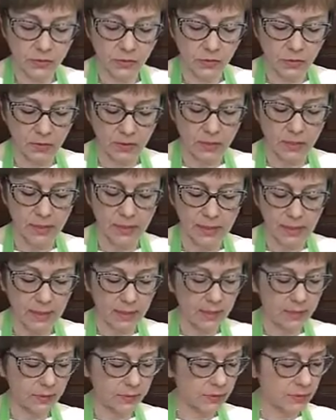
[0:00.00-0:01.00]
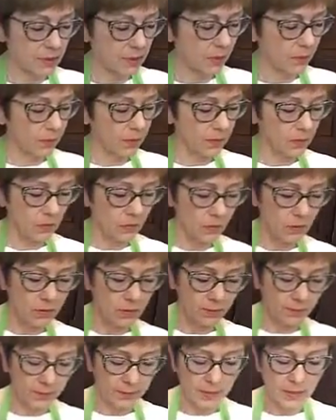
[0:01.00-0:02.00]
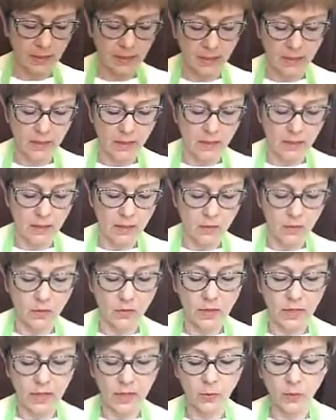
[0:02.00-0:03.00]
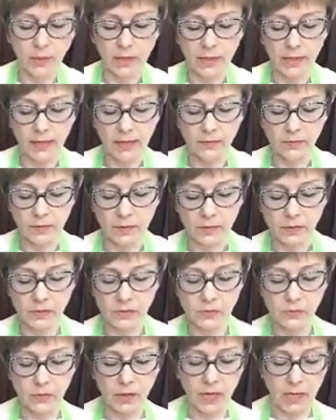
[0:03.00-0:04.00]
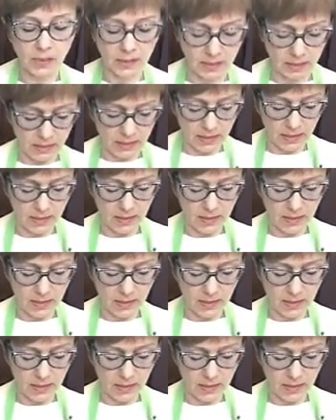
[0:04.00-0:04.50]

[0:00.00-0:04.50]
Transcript: Good. That is coming along. Okay, we have this rocking.